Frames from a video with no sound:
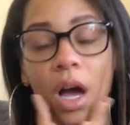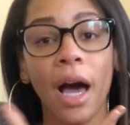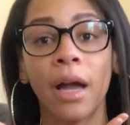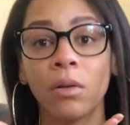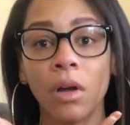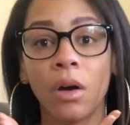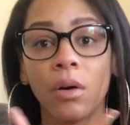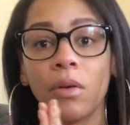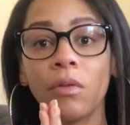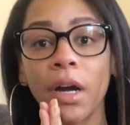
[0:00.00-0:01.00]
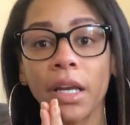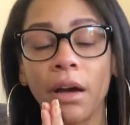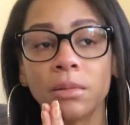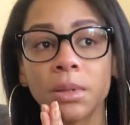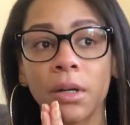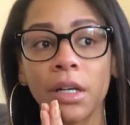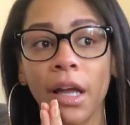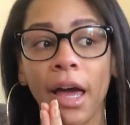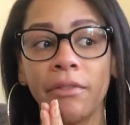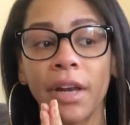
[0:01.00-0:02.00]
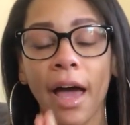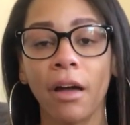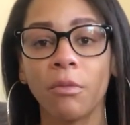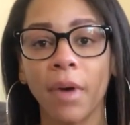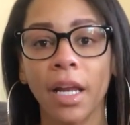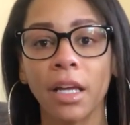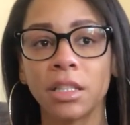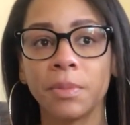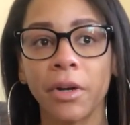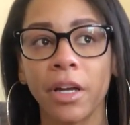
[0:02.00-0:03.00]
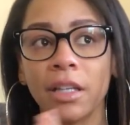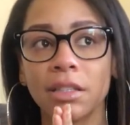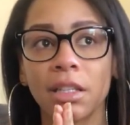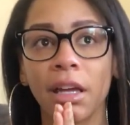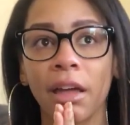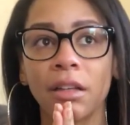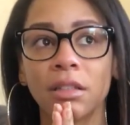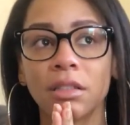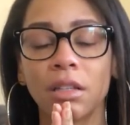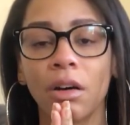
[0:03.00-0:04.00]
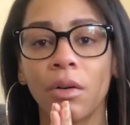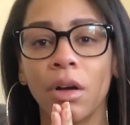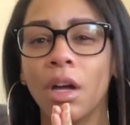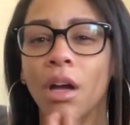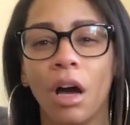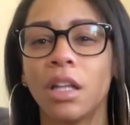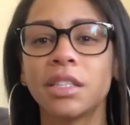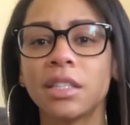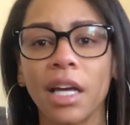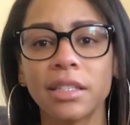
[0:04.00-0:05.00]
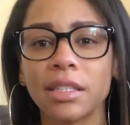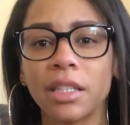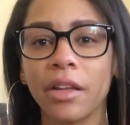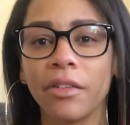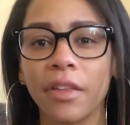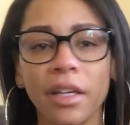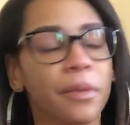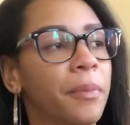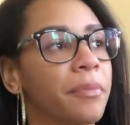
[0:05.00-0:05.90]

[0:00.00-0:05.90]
I don't know. Right now I'm starting to have an out-of-body experience again. So that's another thing.